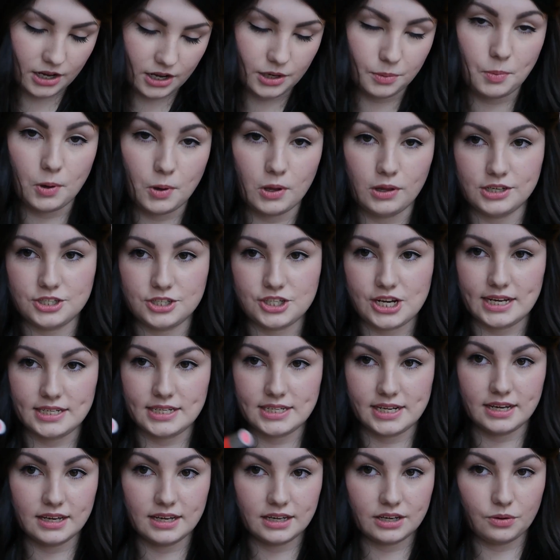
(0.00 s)

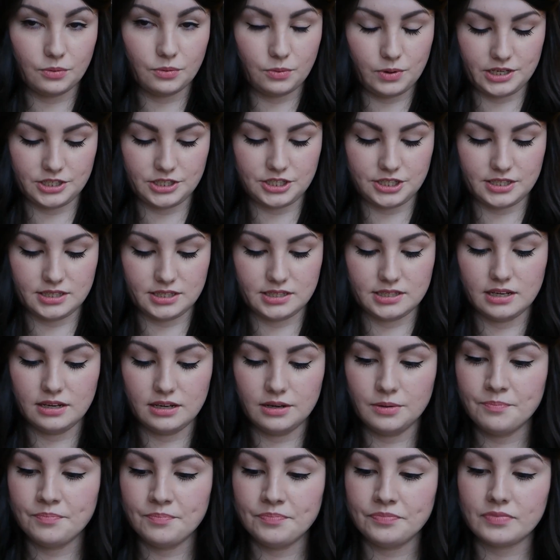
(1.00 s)
Unapologetic, which is
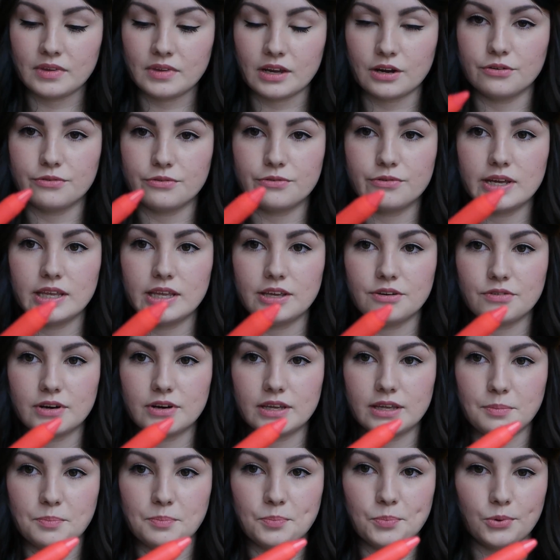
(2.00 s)
a really,
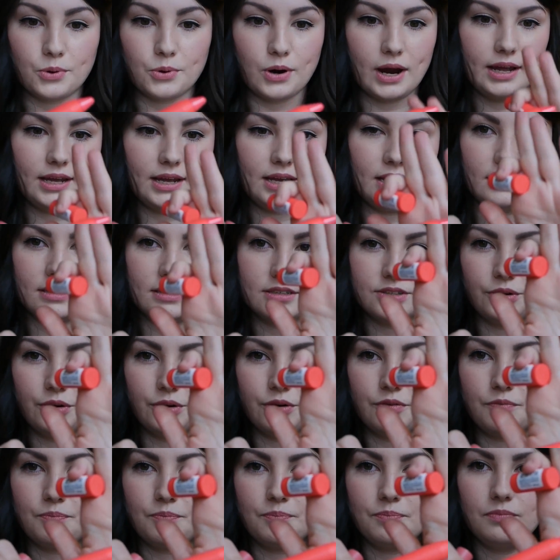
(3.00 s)
really bright
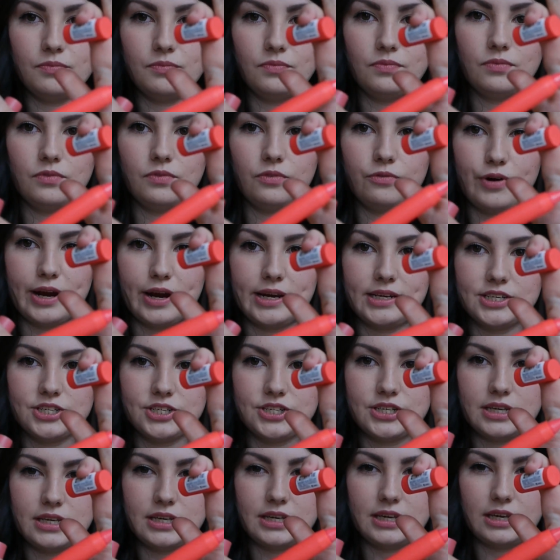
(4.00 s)
sort of
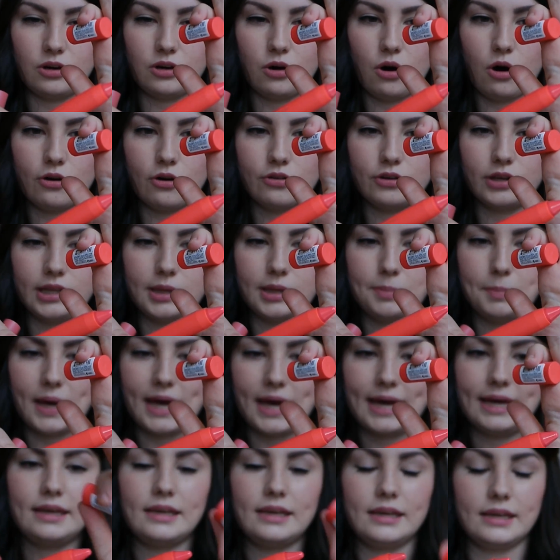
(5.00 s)
reddishy corally
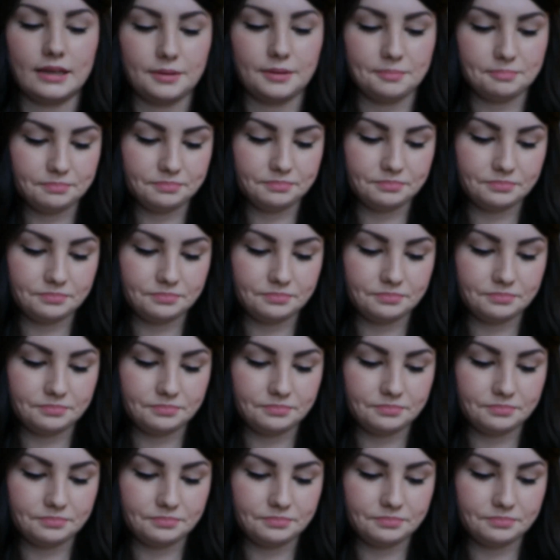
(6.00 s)
pink.